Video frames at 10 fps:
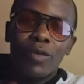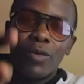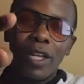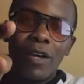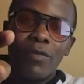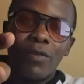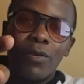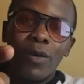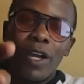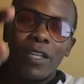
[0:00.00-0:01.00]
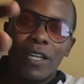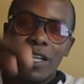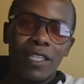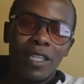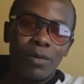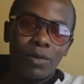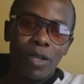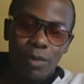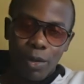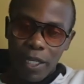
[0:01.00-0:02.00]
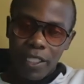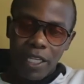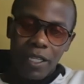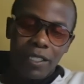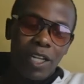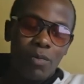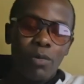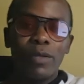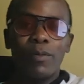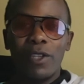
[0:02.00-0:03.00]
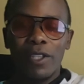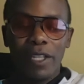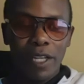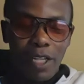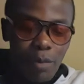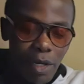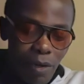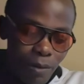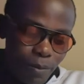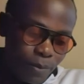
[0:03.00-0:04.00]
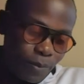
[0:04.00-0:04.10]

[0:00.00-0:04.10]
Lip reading: We love you, and kindly subscribe to the channels. I'll put it in the link below.